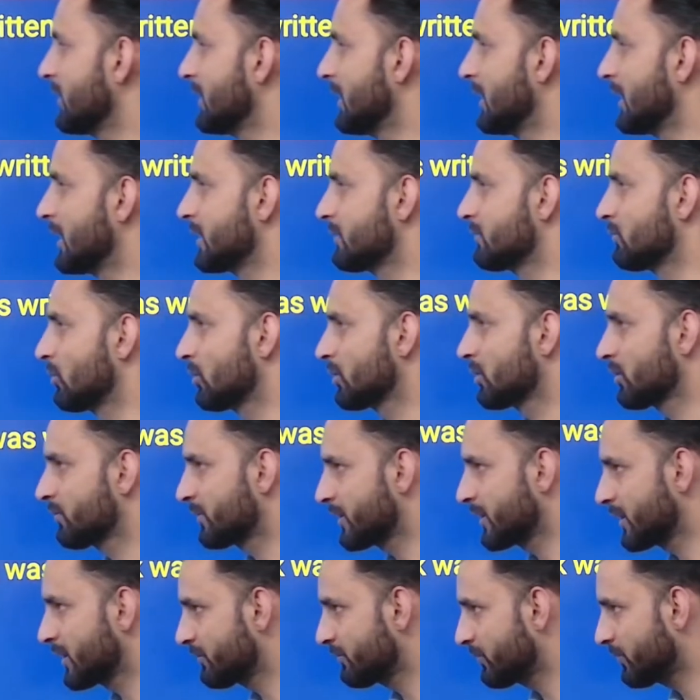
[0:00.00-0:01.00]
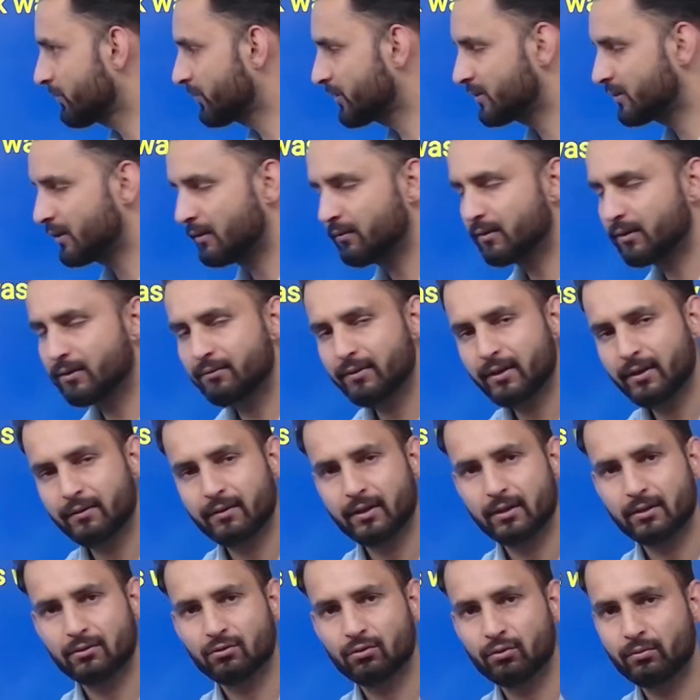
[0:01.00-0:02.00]
Revolt of 1857. We have
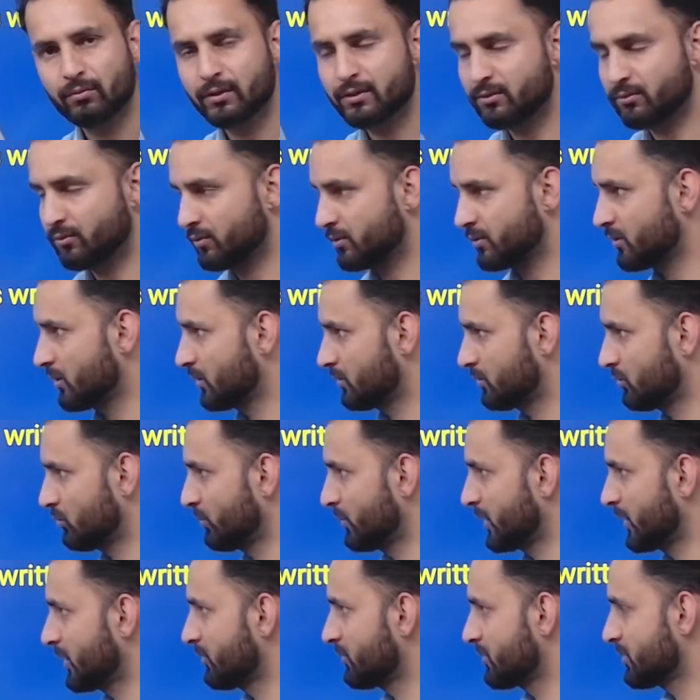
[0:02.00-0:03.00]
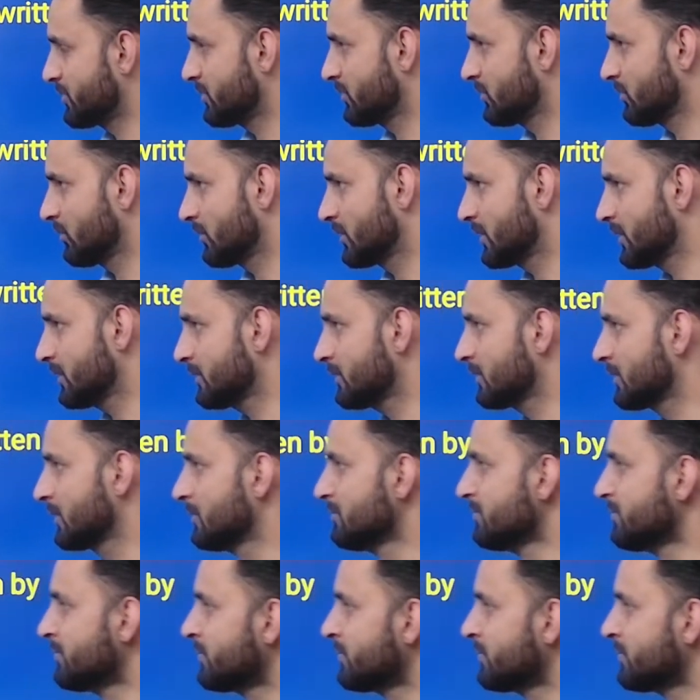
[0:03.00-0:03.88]
done so many questions on this.